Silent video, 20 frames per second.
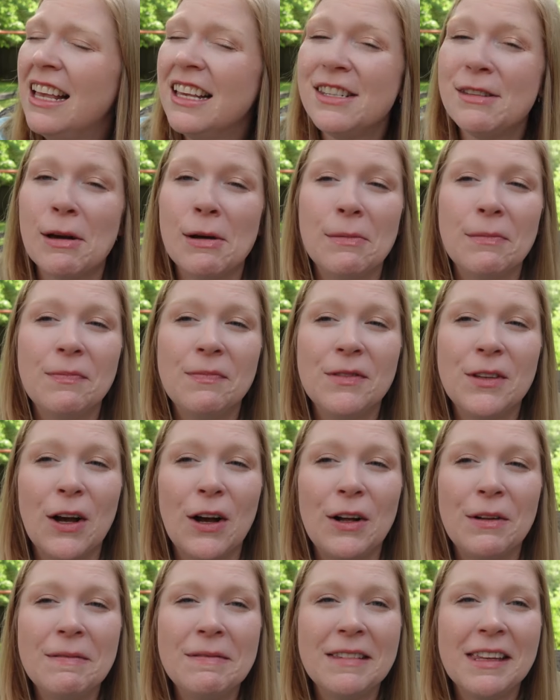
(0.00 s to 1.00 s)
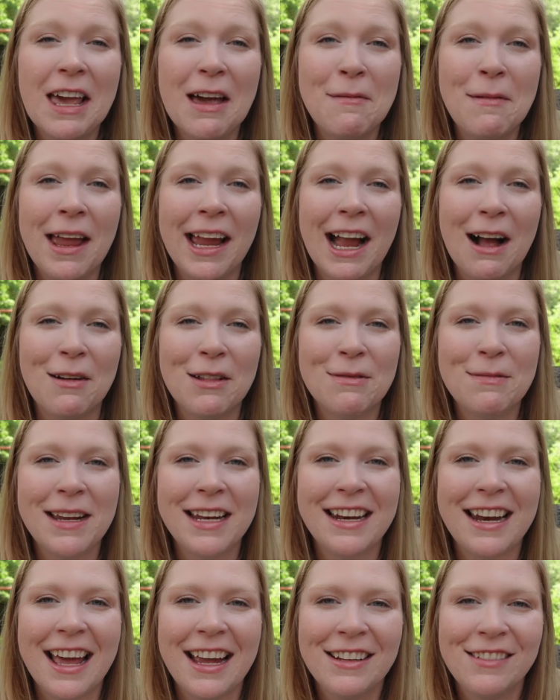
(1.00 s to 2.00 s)
So y'all come hang out with me
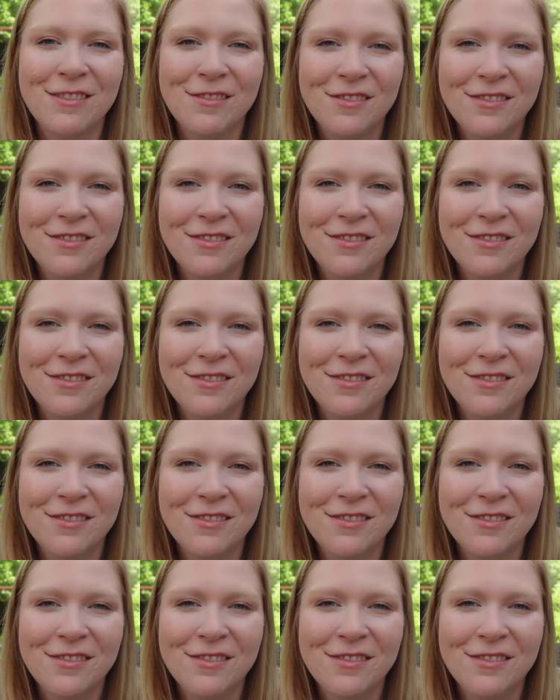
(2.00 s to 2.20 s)
today.